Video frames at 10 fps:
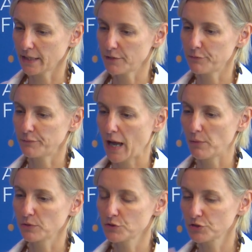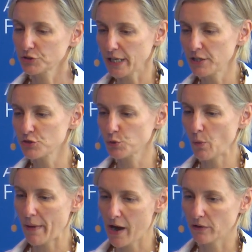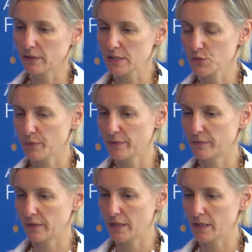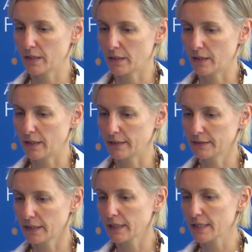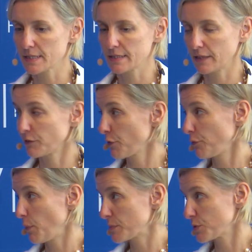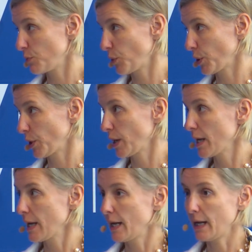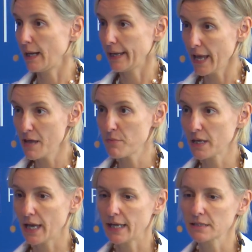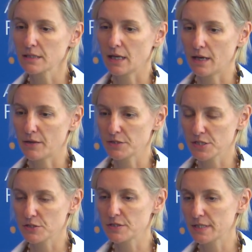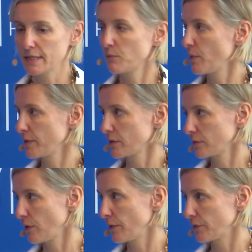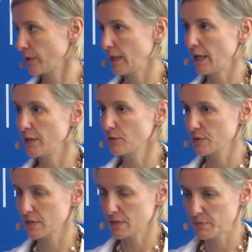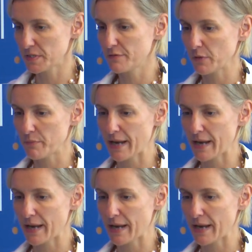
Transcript: kind of, I will try and draw parallels with the targets that the reforms were aiming at, just to see whether or not in those specific